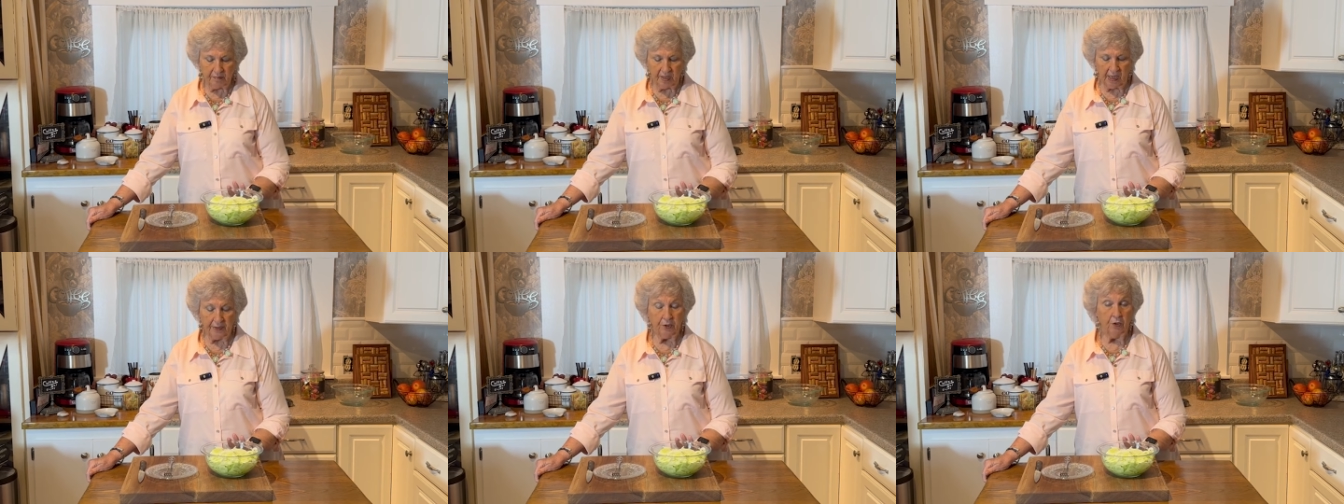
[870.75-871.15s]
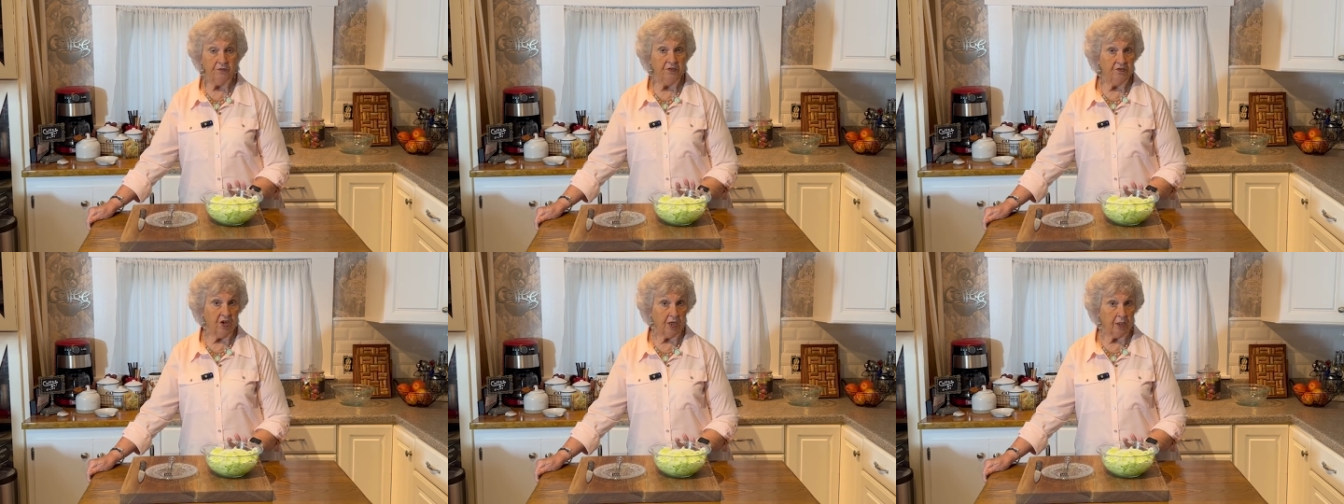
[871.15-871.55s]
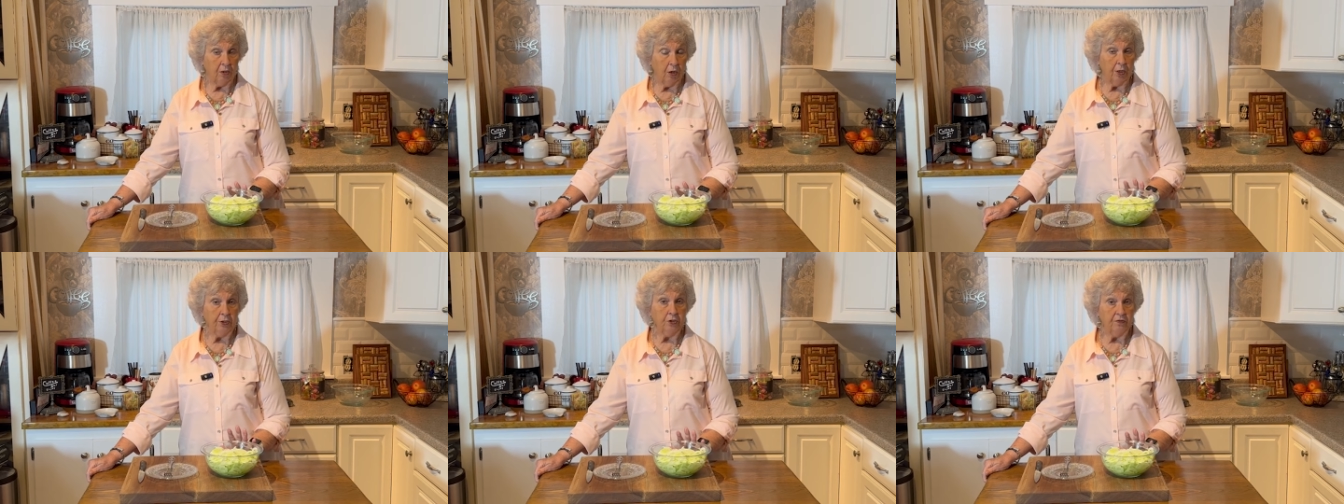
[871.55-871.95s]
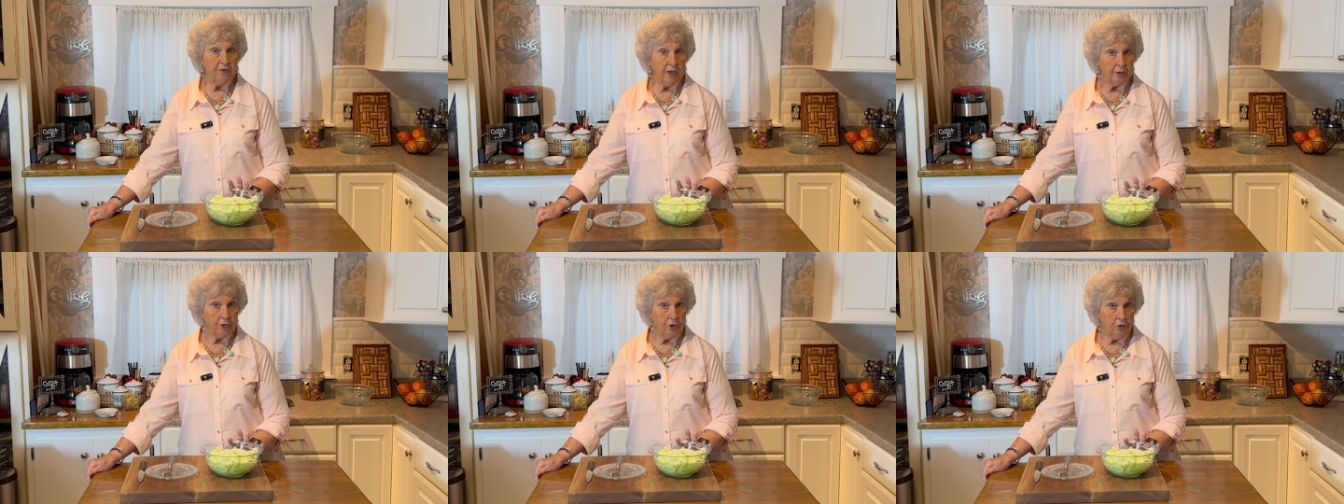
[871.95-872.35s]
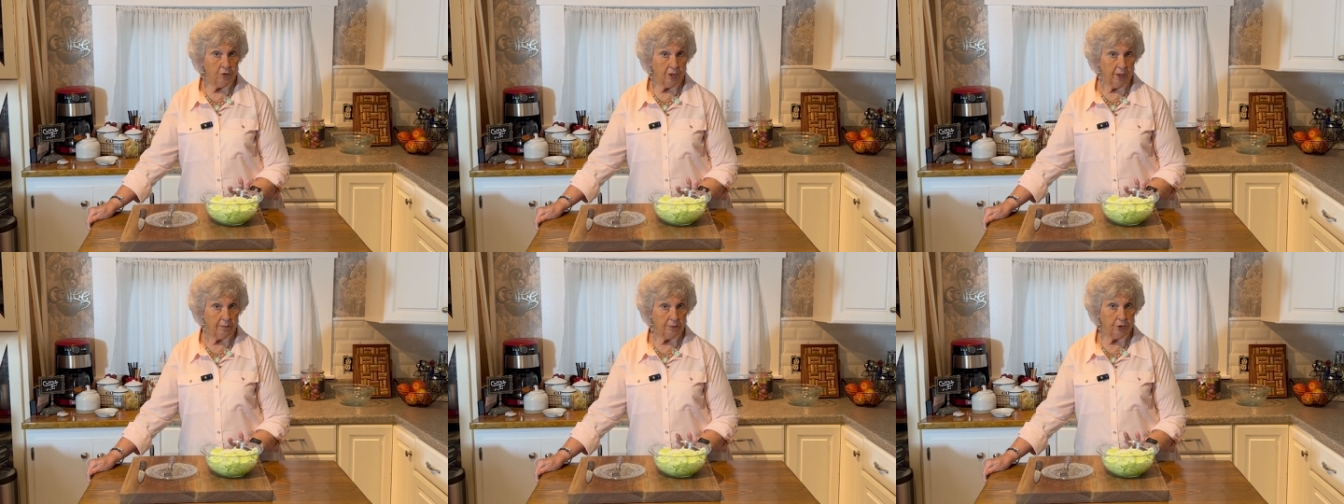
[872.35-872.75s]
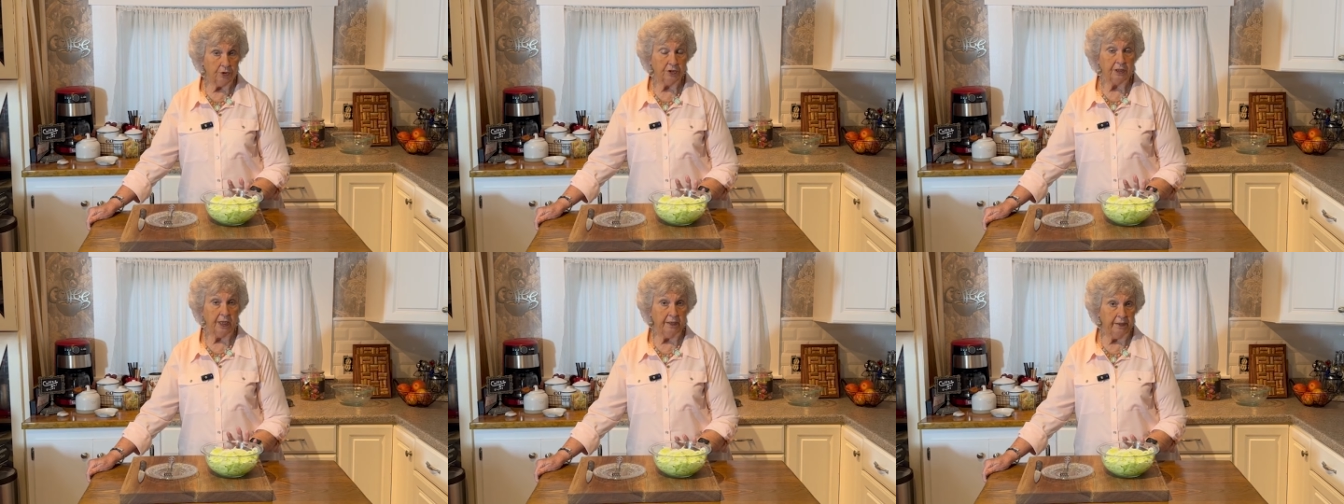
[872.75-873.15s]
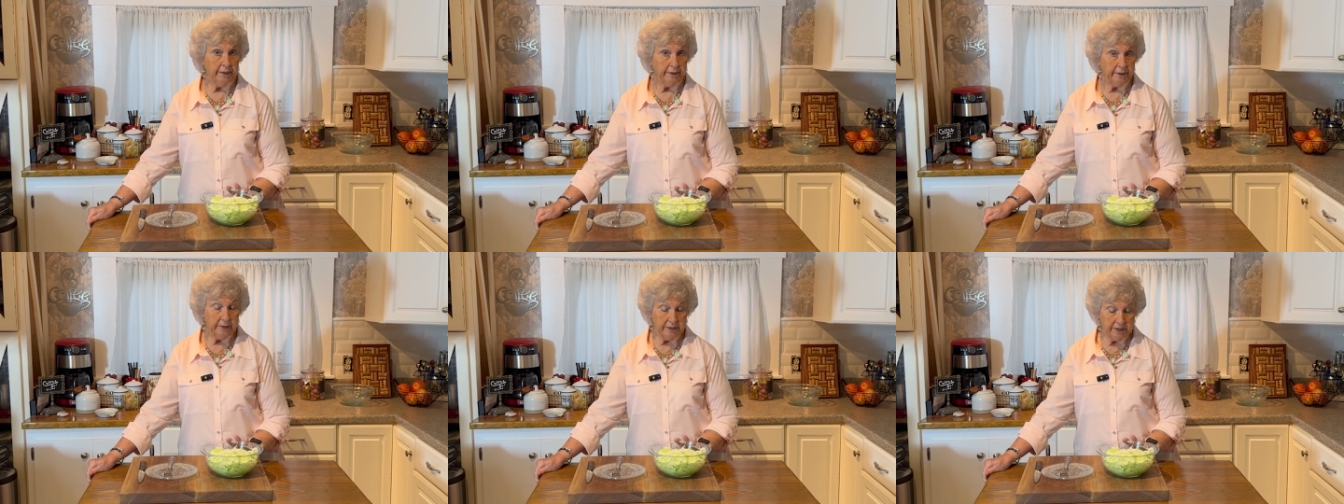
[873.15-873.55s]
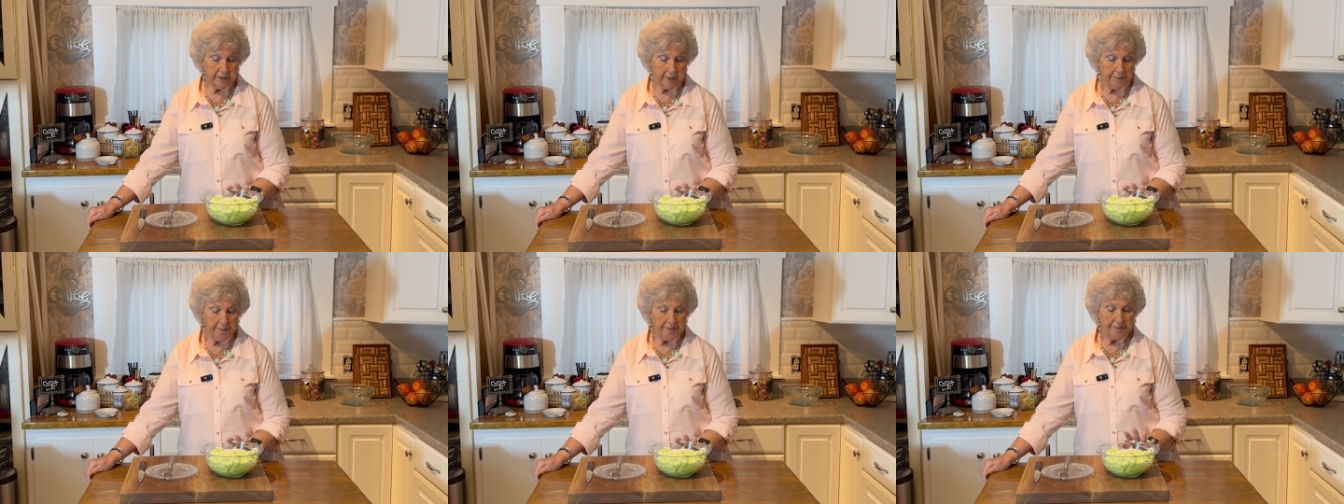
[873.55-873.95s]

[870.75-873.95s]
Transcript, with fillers: I know if you've got a garden, you've got cucumbers and onions.